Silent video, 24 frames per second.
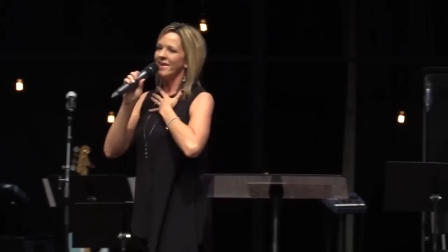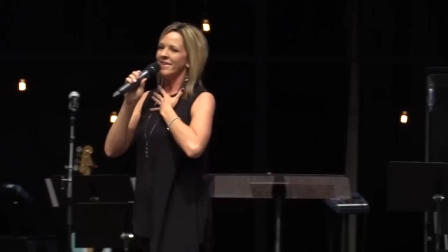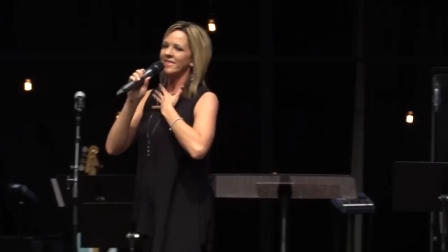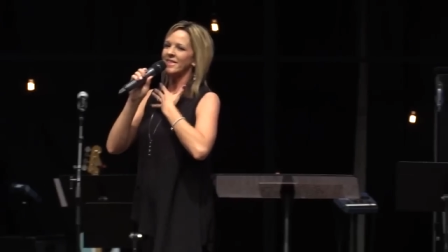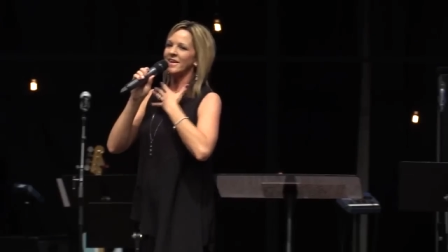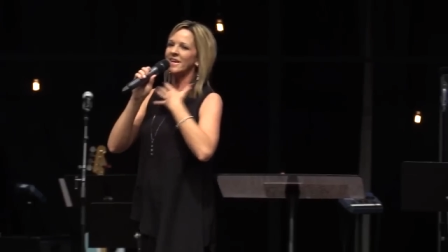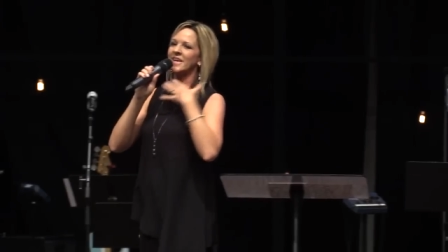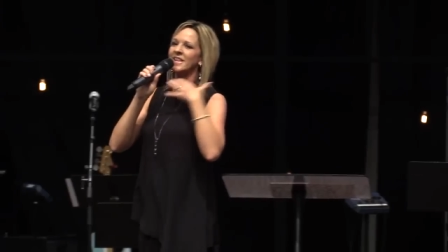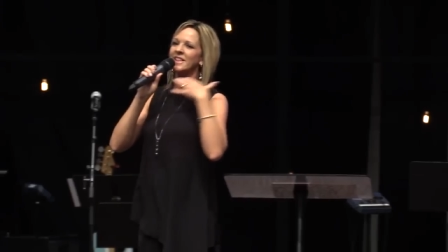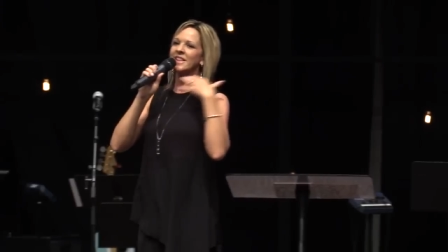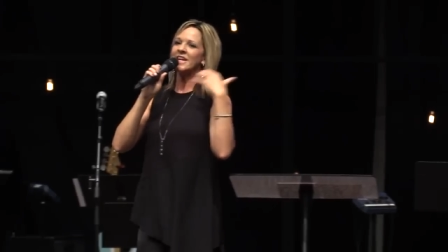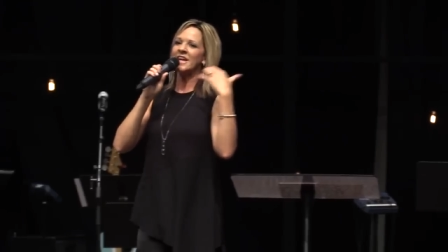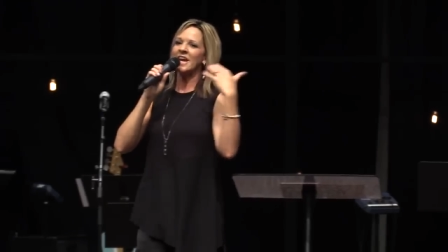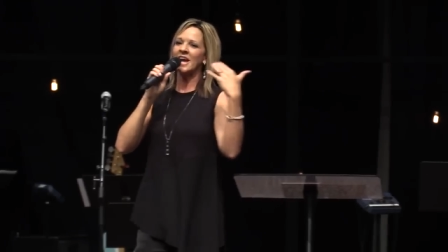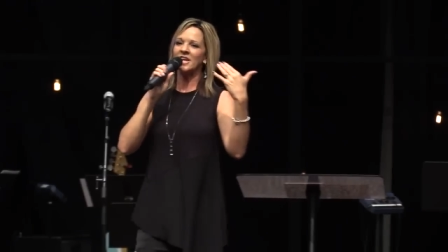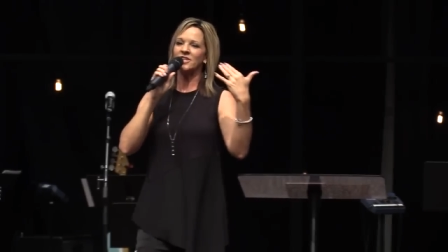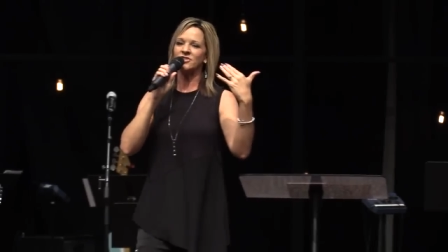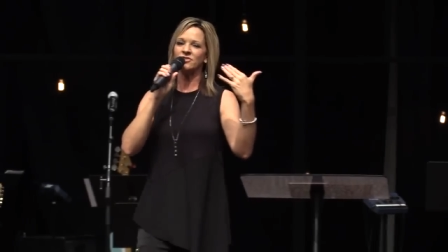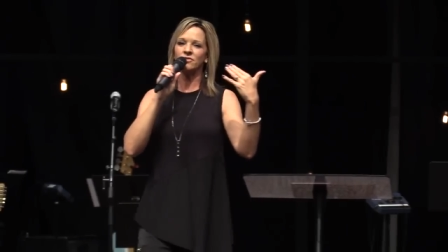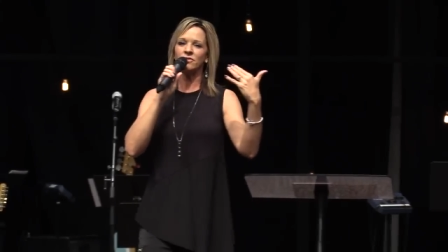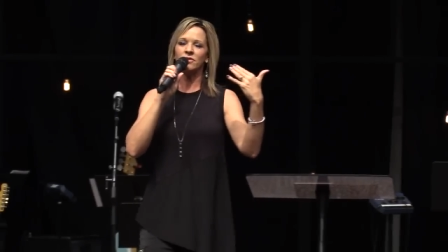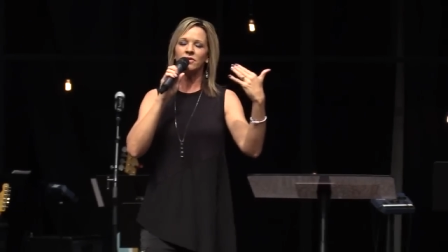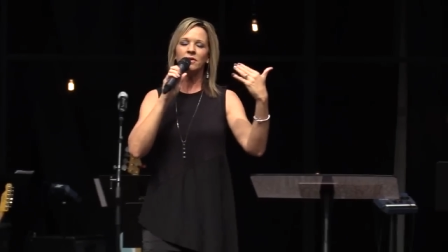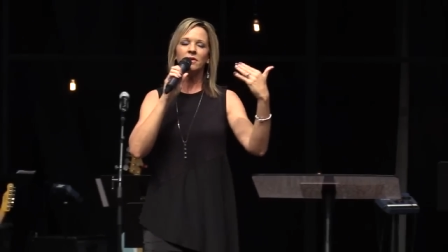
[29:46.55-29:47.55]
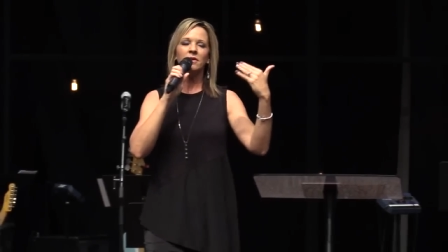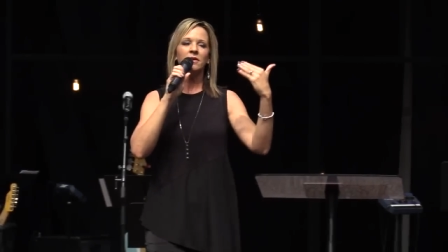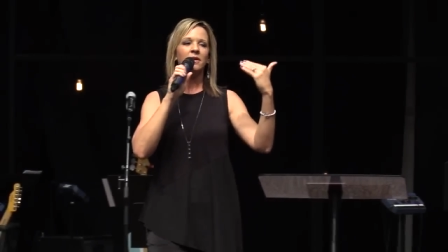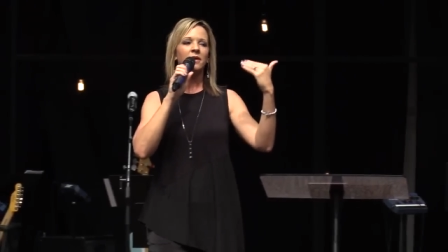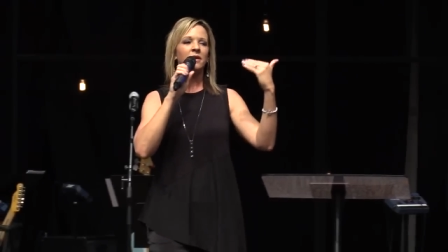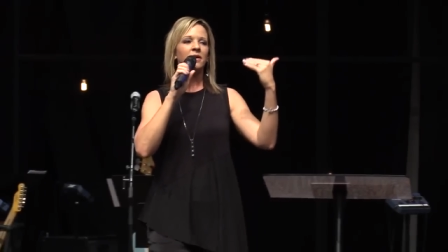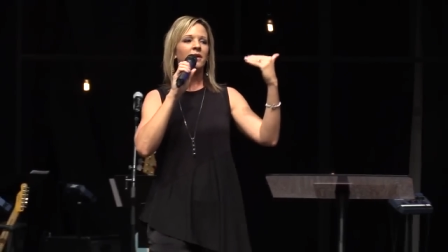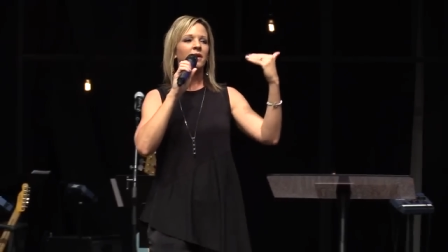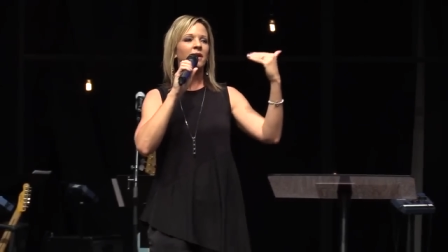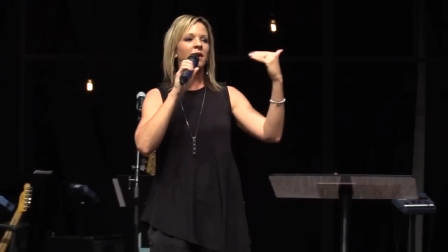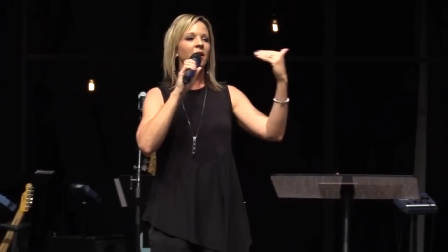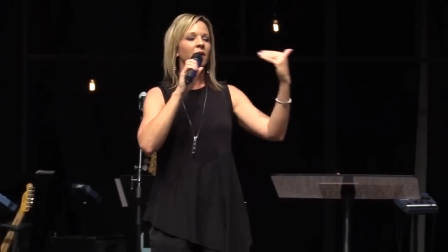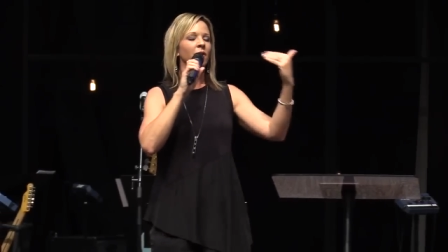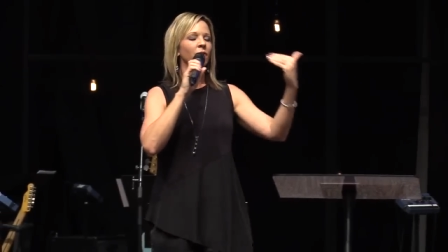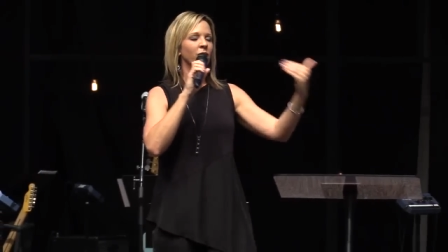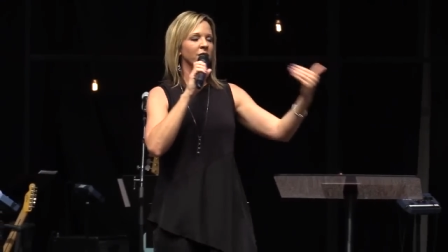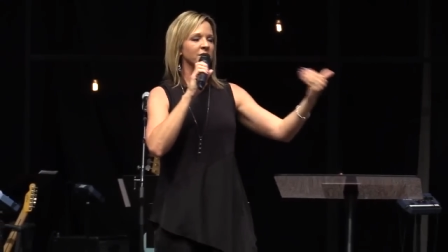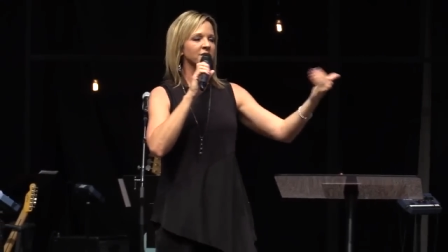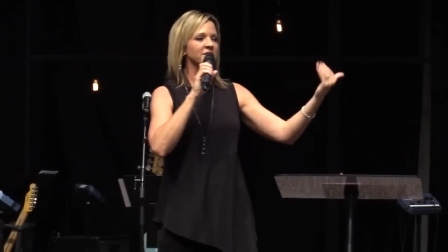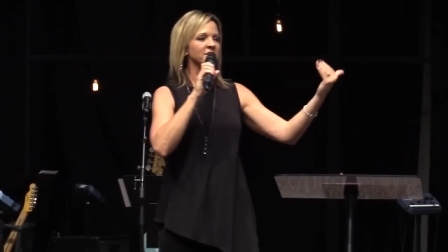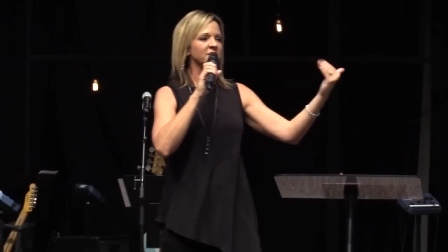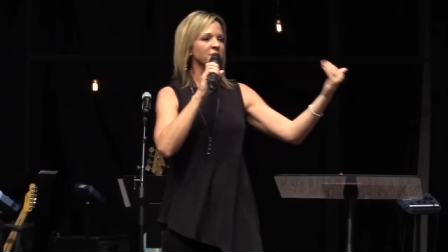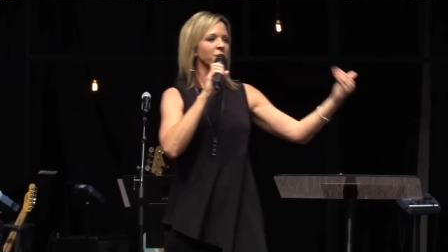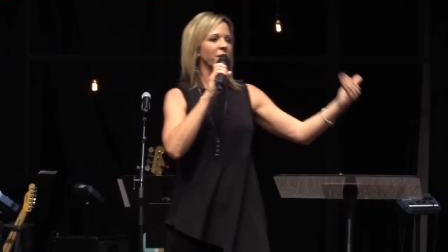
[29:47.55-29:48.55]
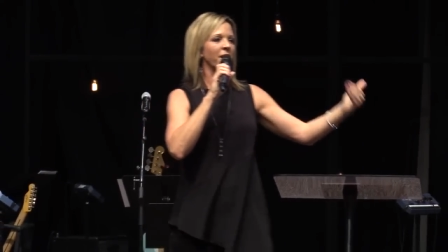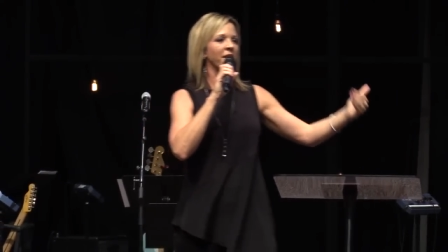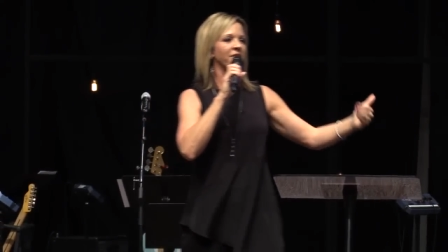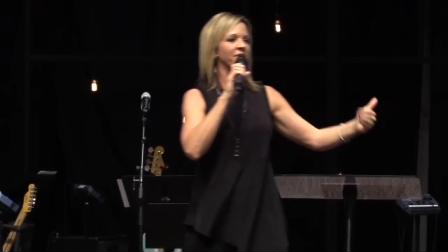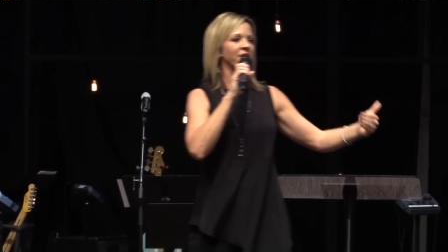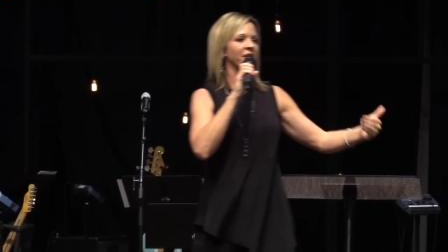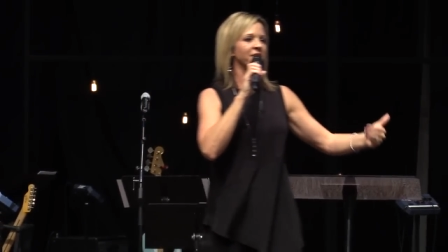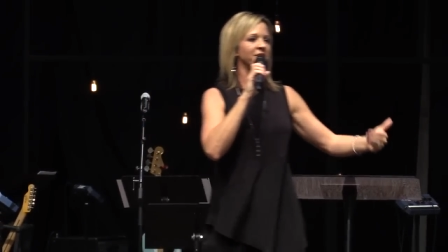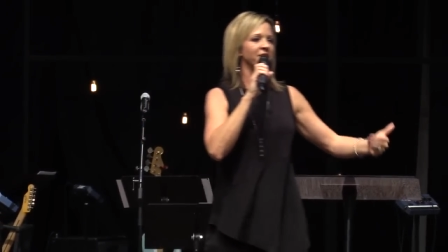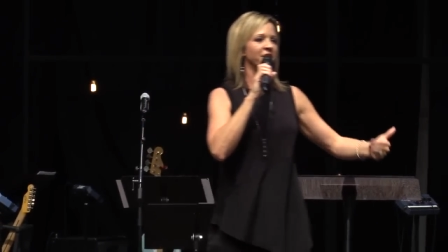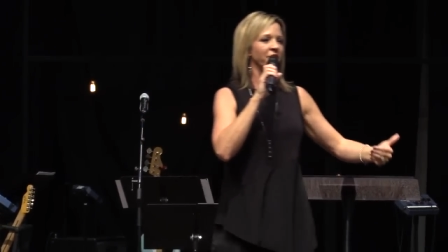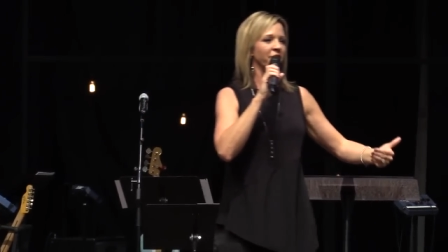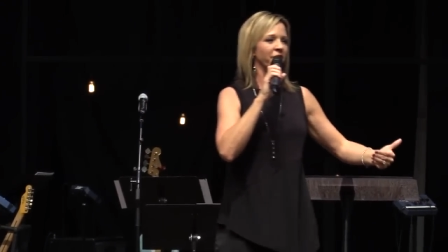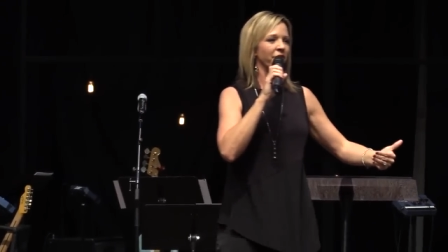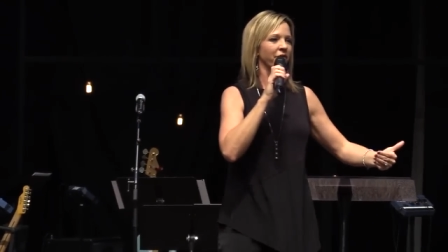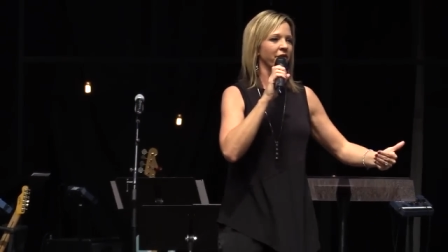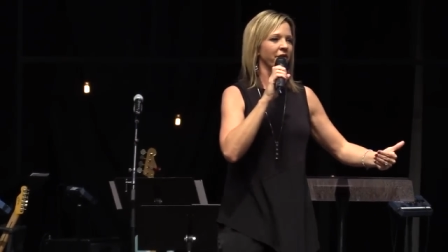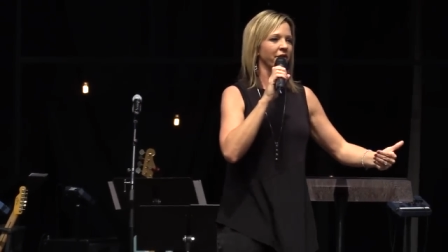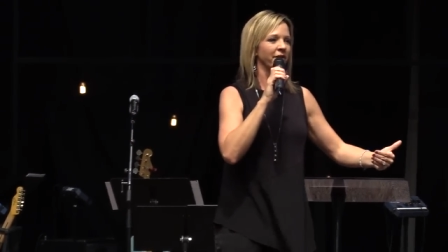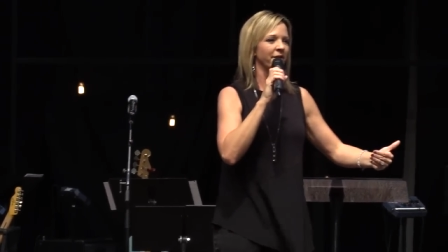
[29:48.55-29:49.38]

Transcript: Think in the natural, what does a python do?